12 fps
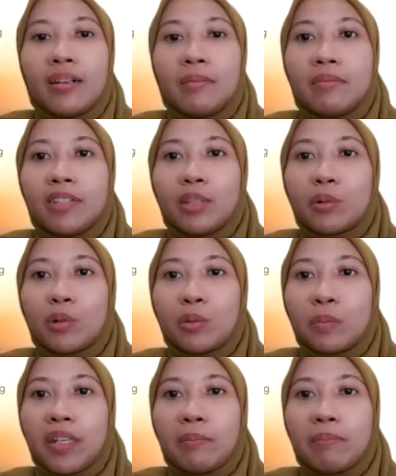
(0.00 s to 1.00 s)
it will
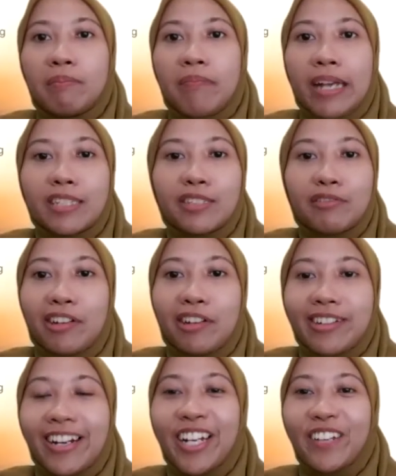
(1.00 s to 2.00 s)
be best for
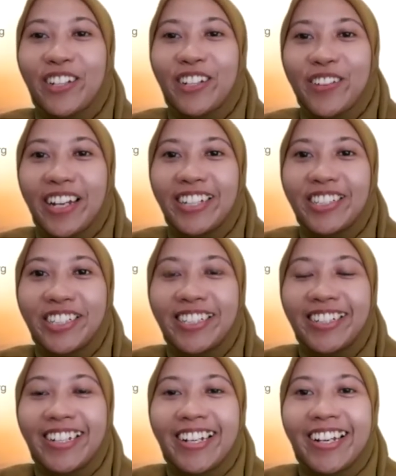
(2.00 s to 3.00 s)
Kang Irfan to answer.
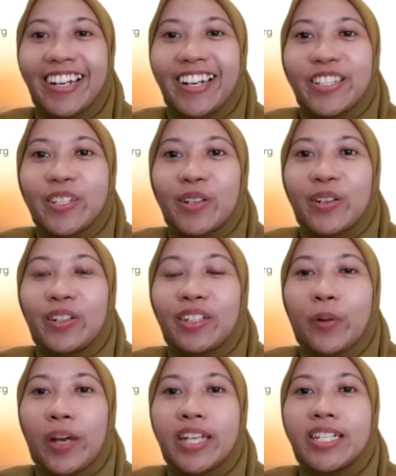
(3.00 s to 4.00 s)
So the
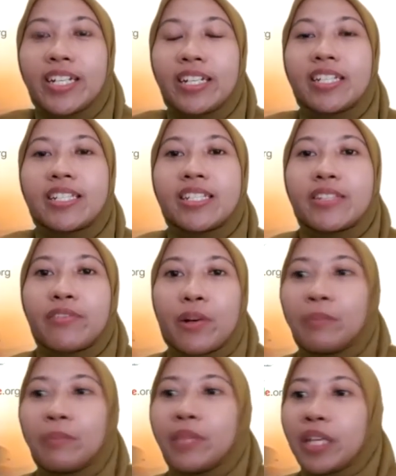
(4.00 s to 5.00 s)
question is
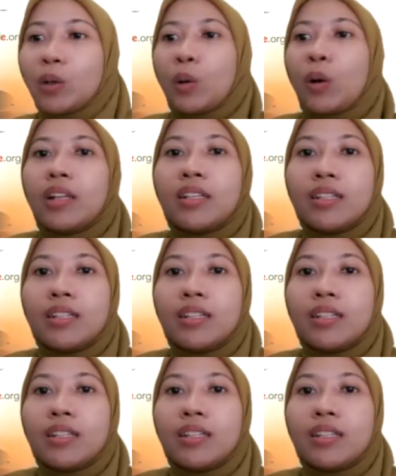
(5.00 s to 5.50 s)
from Nicole.